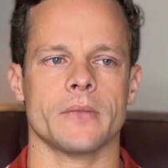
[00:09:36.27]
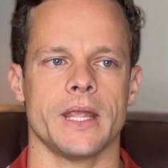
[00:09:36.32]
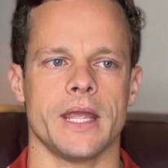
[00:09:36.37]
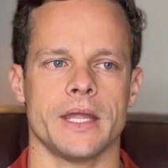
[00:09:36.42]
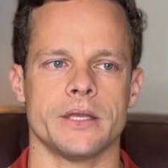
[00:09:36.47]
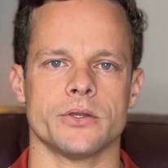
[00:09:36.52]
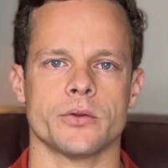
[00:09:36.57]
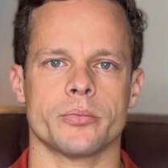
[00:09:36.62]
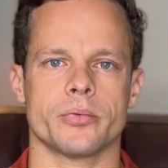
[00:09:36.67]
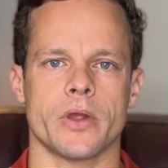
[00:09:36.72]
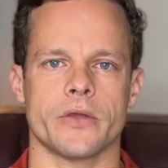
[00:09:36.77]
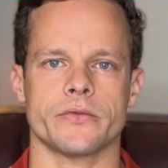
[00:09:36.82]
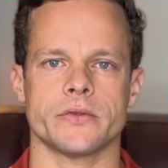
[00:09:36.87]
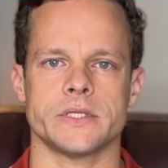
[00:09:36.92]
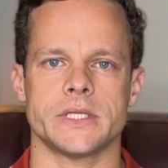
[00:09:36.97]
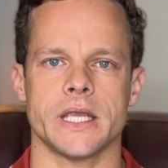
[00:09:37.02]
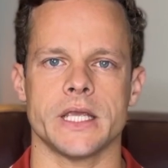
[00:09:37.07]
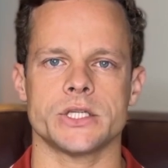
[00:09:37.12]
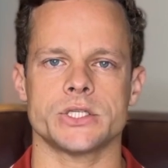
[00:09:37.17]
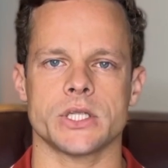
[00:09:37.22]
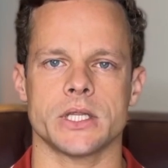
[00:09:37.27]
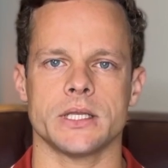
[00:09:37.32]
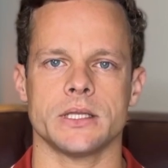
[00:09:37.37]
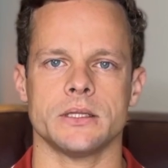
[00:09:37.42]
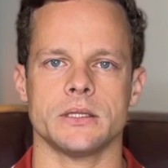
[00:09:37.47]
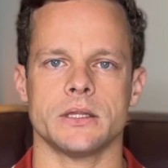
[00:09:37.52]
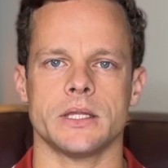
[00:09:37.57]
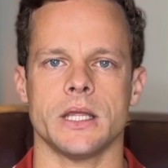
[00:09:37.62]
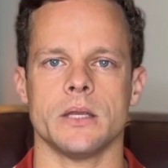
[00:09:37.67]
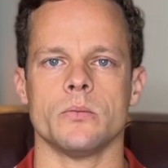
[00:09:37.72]
and your
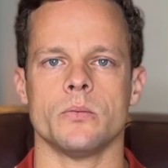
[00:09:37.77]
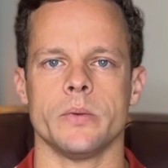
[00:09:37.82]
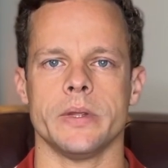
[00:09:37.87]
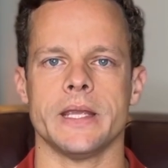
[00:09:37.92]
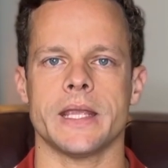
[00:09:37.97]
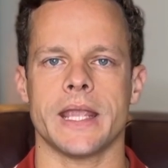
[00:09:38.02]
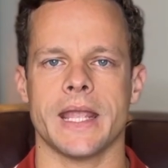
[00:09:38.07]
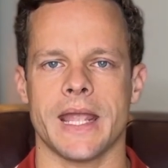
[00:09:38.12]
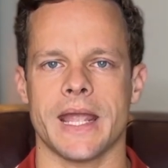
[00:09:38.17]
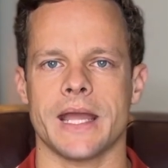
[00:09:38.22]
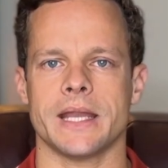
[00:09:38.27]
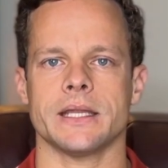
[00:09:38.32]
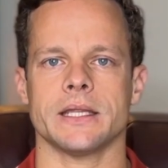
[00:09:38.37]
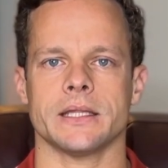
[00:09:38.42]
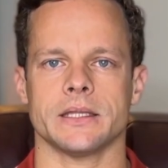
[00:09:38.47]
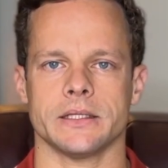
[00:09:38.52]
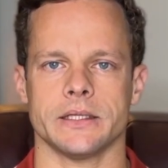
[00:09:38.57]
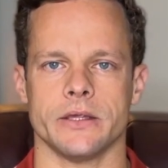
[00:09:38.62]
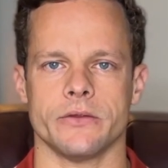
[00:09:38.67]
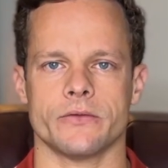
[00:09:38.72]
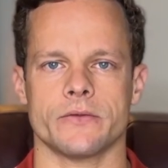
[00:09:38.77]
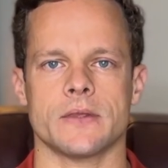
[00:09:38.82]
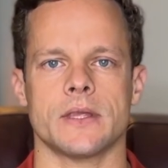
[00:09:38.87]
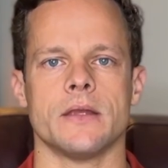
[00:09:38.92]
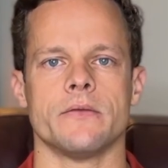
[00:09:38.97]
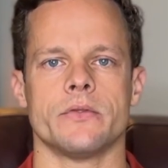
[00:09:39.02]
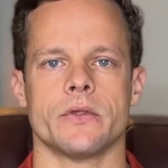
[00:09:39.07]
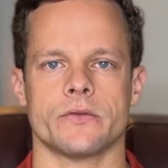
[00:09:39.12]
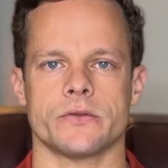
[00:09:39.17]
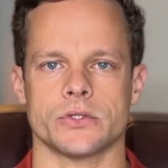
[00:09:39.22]
presentation that we can't at least
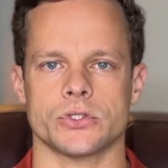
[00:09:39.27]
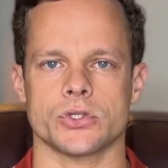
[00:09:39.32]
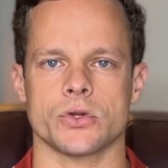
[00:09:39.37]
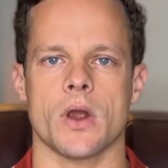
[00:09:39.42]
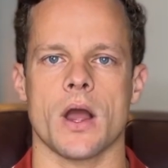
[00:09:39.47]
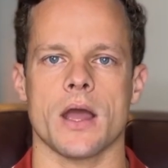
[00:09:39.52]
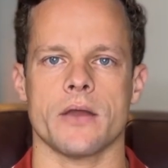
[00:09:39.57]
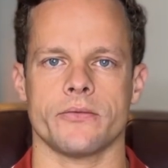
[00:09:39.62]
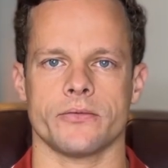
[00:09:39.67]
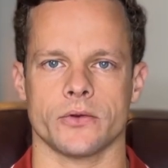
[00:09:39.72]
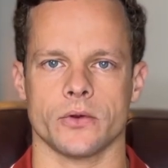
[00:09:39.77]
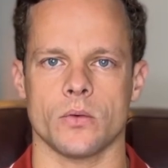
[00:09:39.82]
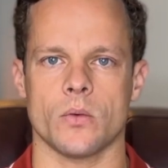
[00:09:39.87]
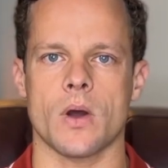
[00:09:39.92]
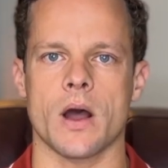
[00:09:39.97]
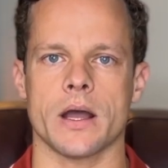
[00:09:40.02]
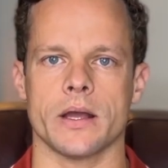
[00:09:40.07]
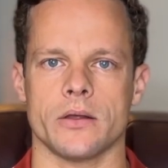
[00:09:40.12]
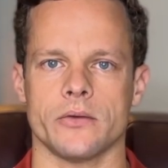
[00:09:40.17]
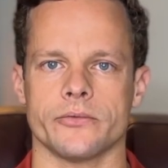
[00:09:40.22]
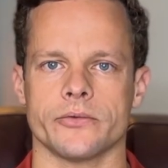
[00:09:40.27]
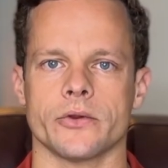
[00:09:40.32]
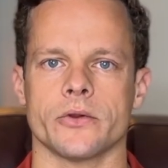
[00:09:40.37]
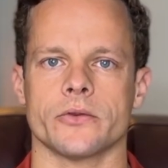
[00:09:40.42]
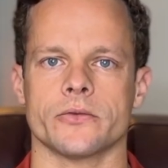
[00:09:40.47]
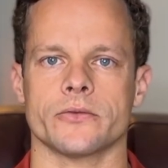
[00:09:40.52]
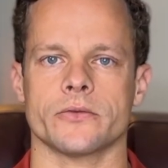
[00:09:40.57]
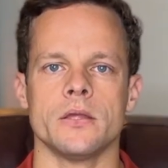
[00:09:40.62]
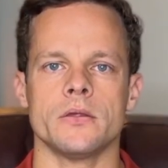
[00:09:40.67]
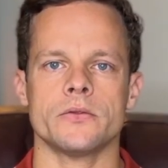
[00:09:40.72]
give this a try for a while
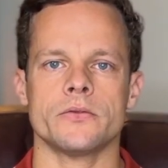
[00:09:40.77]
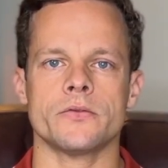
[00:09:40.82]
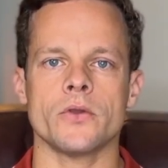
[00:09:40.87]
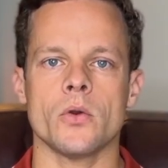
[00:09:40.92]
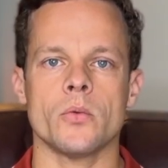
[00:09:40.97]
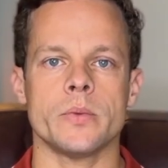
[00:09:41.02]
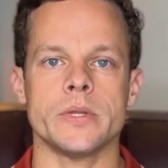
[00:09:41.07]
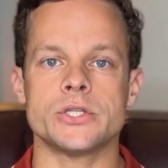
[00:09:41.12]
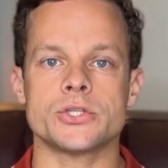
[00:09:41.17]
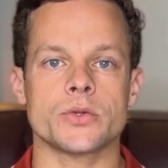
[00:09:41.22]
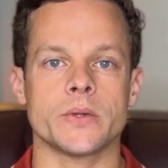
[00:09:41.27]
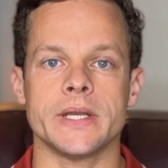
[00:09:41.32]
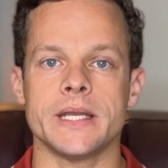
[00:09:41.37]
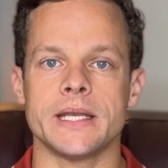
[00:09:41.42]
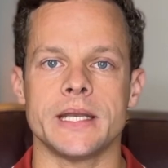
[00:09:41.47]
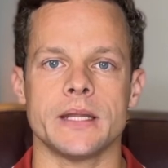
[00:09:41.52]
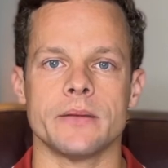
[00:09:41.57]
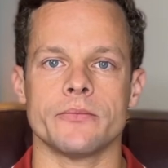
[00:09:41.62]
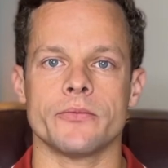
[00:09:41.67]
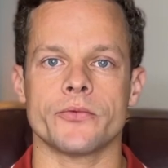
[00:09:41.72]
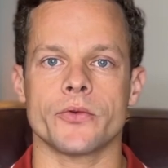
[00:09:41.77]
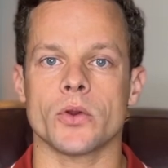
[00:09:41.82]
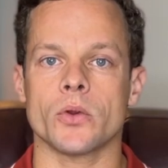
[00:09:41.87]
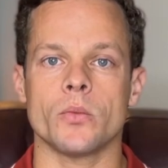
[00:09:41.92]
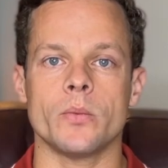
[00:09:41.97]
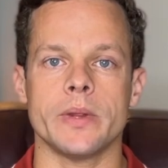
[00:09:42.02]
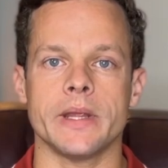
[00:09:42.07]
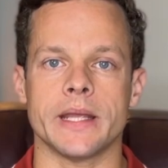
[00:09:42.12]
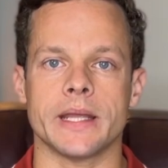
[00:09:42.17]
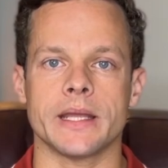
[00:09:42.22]
first. So we treated him for a
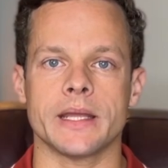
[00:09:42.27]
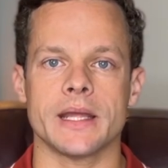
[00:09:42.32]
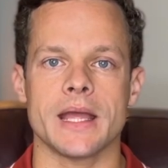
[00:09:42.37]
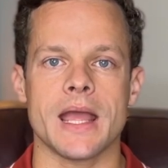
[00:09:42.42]
week